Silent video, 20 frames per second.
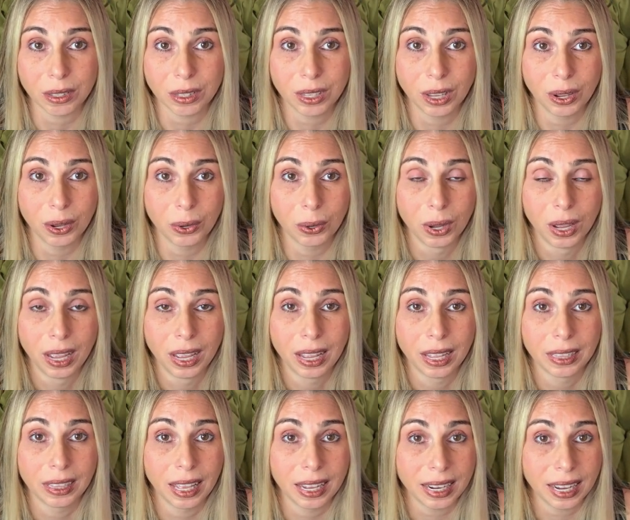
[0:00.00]
So
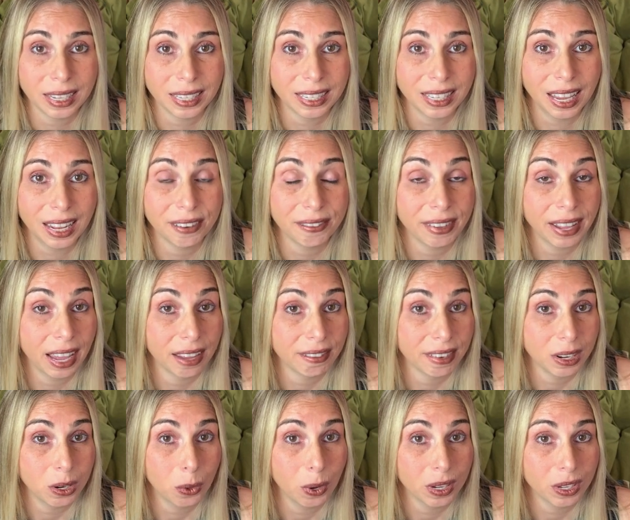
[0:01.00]
like I said, if you have
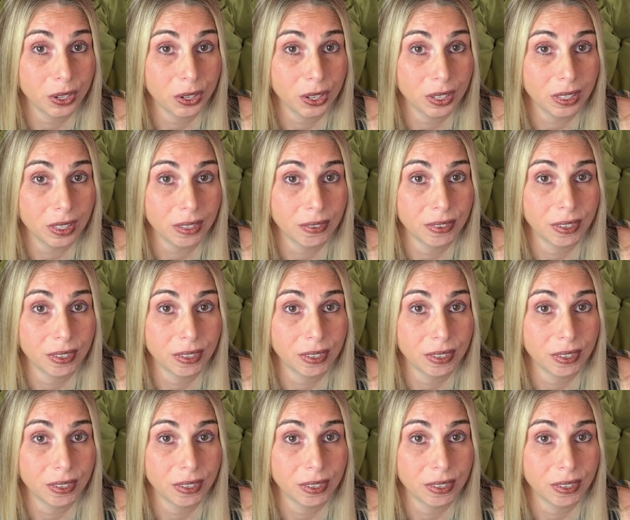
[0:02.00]
any questions,